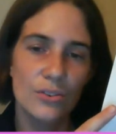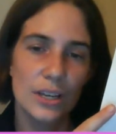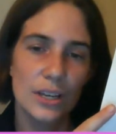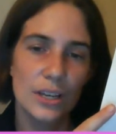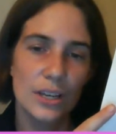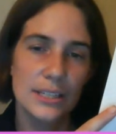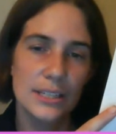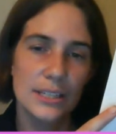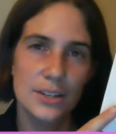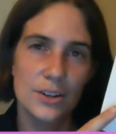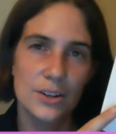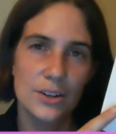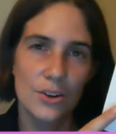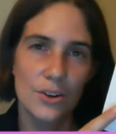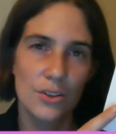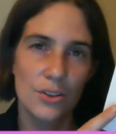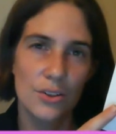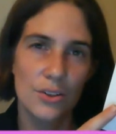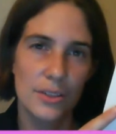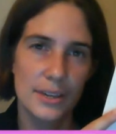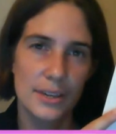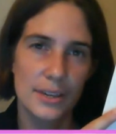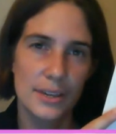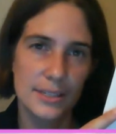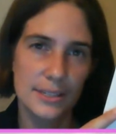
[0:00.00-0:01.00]
consider
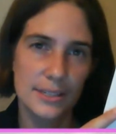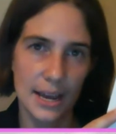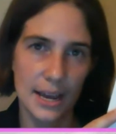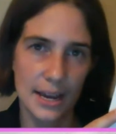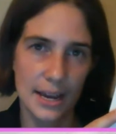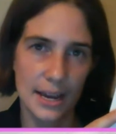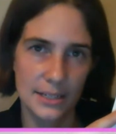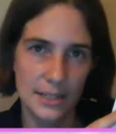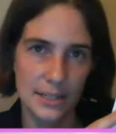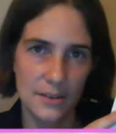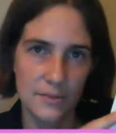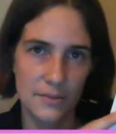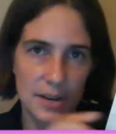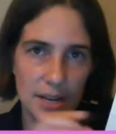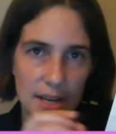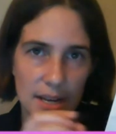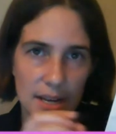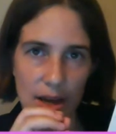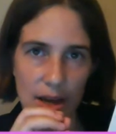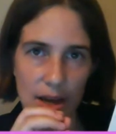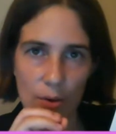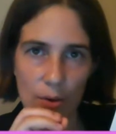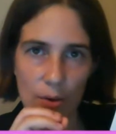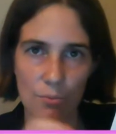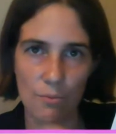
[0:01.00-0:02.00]
this
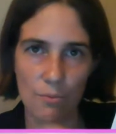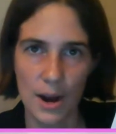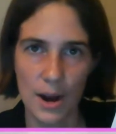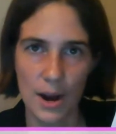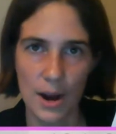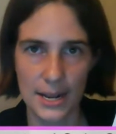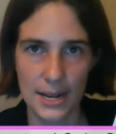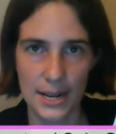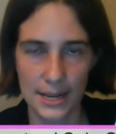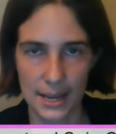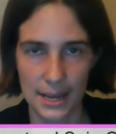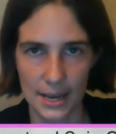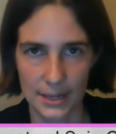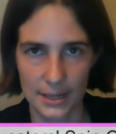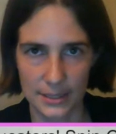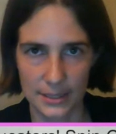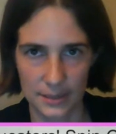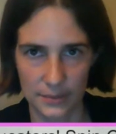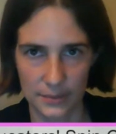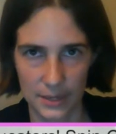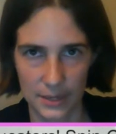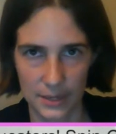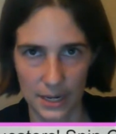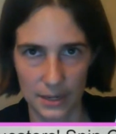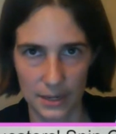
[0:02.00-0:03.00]
activity a writing
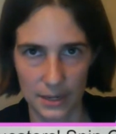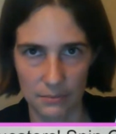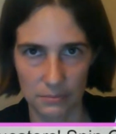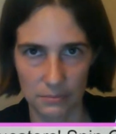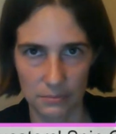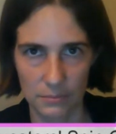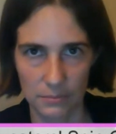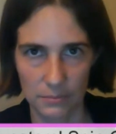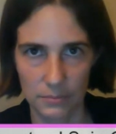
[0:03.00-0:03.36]
activity